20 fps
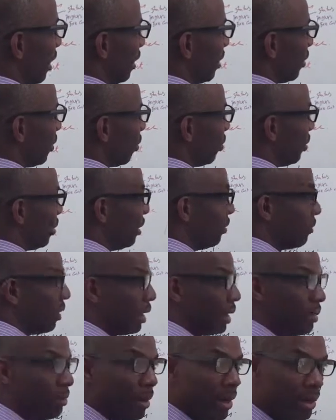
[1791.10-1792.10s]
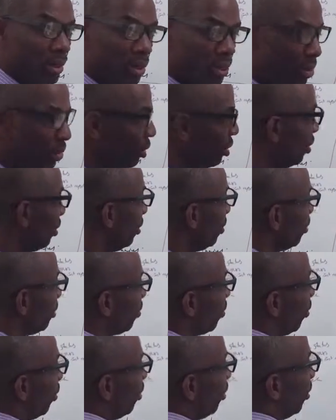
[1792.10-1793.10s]
and 3 divided by 2.
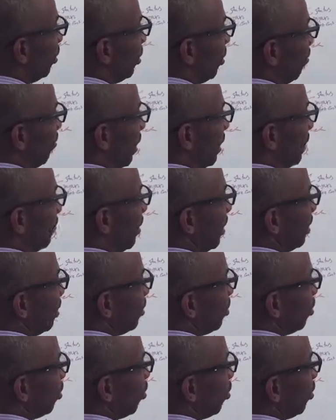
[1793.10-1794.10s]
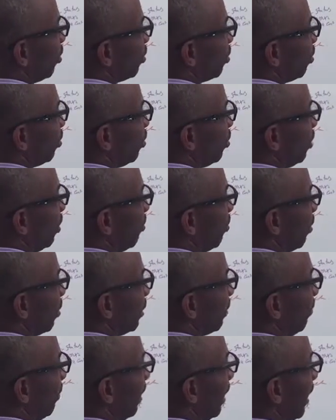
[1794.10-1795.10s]
So the best bet is to go on to do the
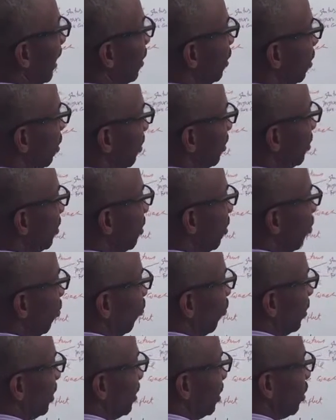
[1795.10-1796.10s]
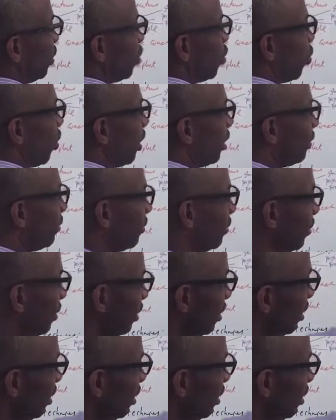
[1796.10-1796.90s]
multiplication, which is 12,